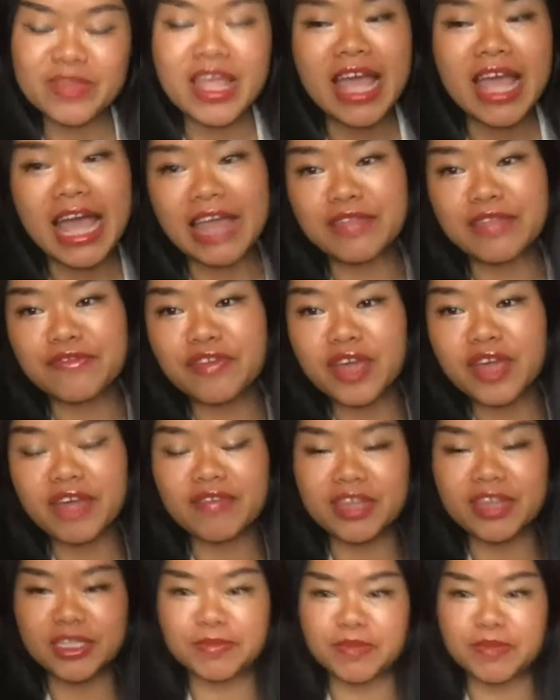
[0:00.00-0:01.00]
And if you have
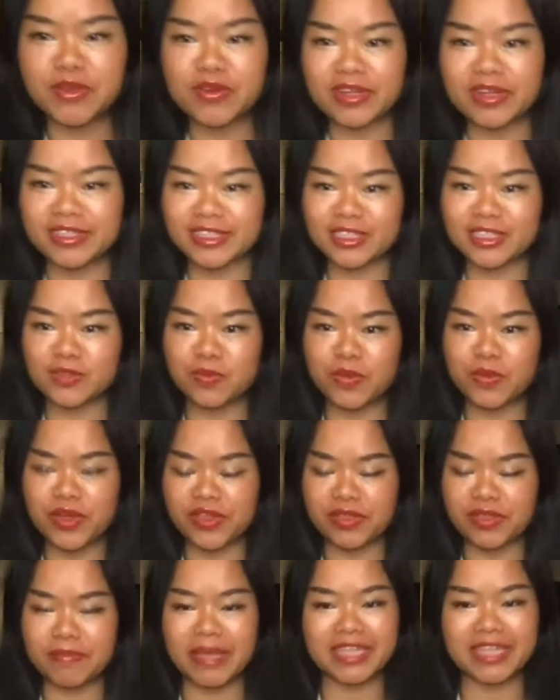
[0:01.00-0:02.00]
experience with
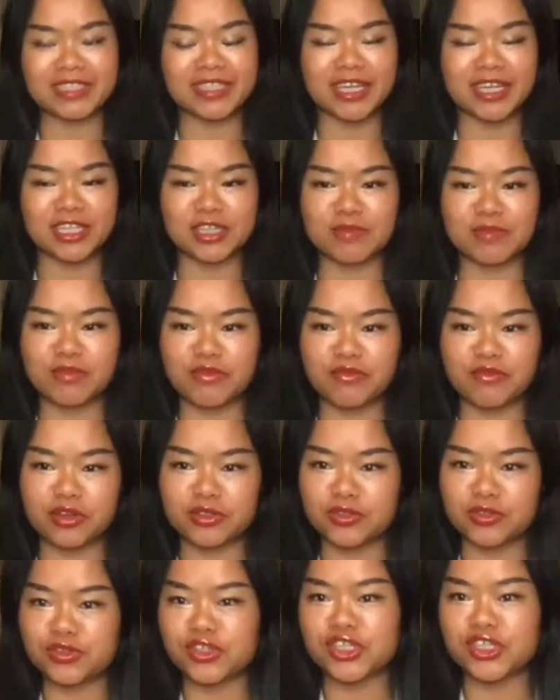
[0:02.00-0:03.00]
meditation before,
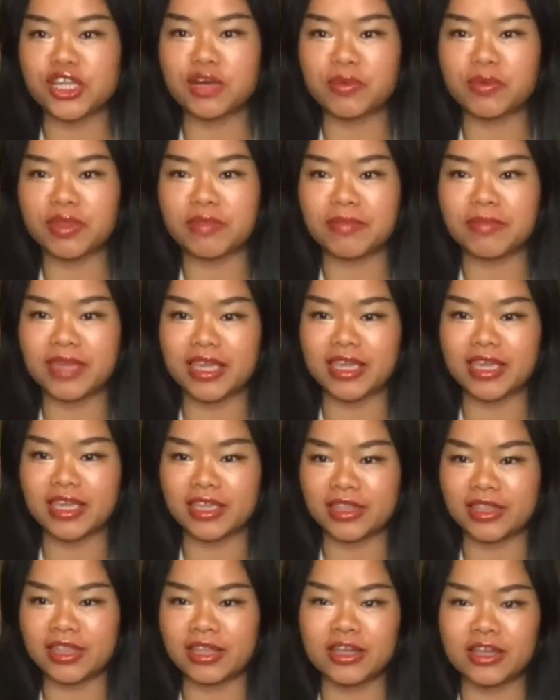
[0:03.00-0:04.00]
do share with me
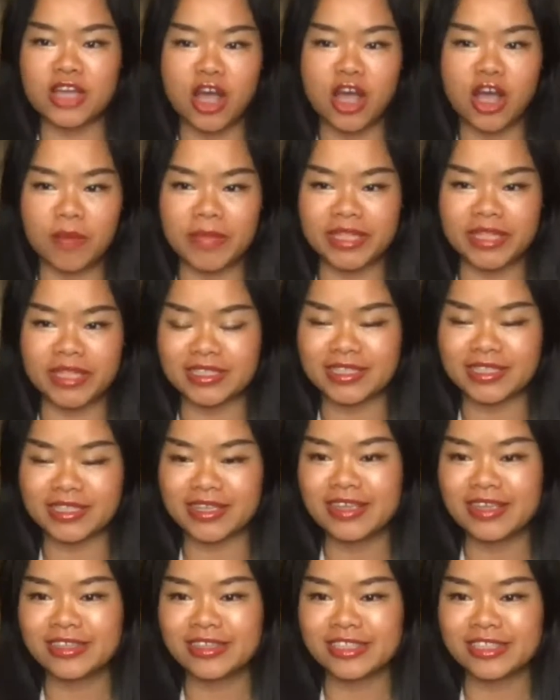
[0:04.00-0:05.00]
in the comment
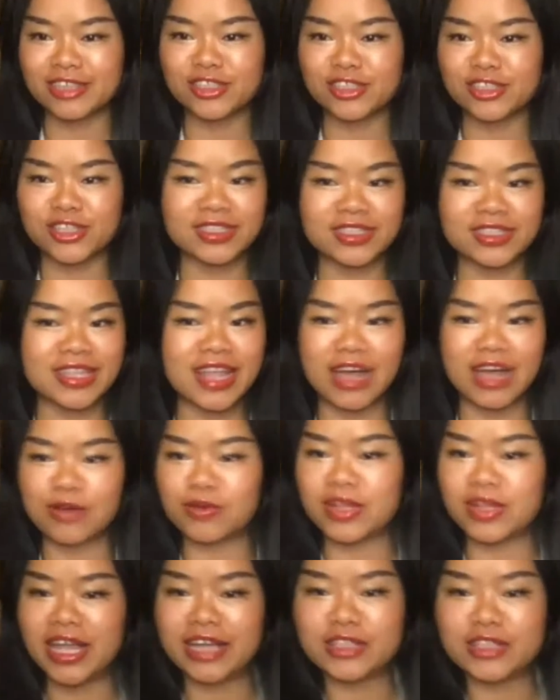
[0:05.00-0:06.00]
session. I would
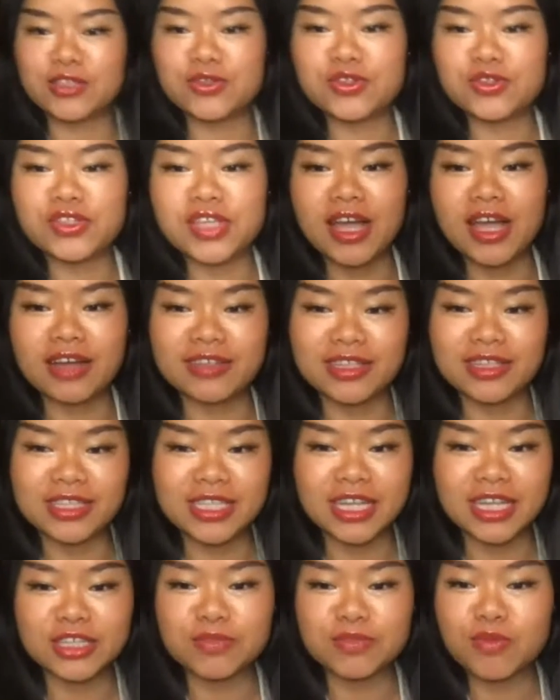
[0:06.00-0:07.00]
like to
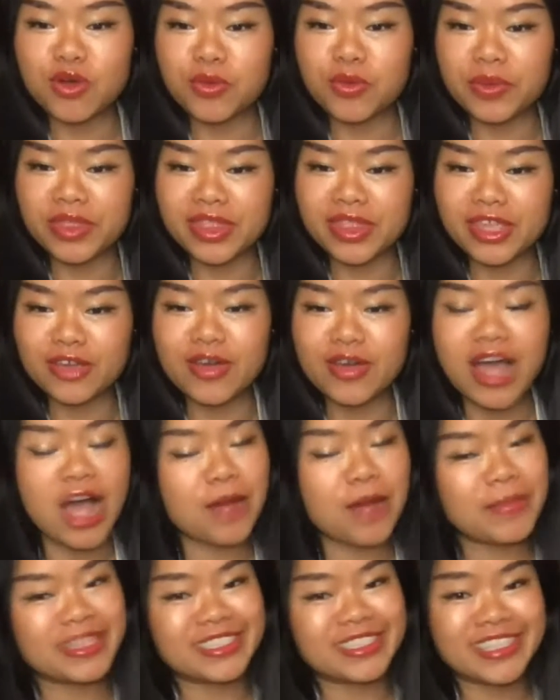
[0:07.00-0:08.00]
discuss more with you how
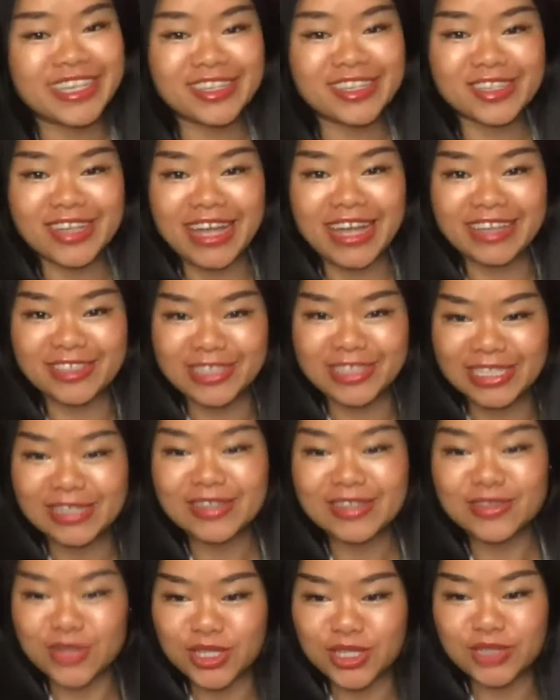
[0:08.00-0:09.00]
meditation has
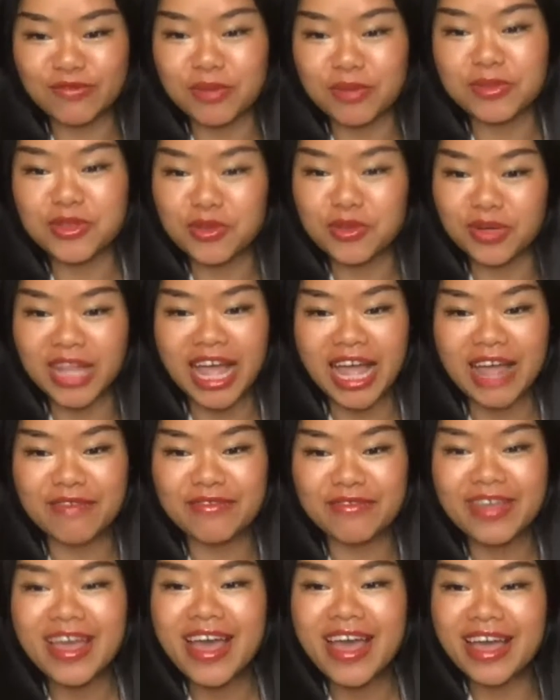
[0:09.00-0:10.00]
transformed your life
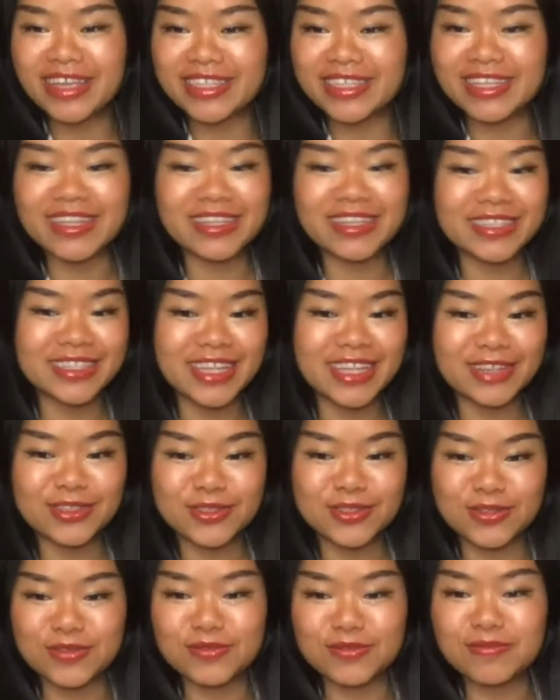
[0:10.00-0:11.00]
as it has does
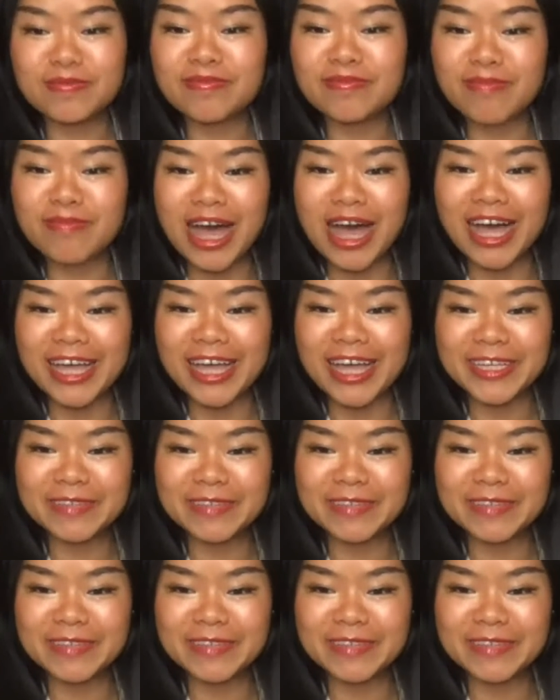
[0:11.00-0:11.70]
to mine.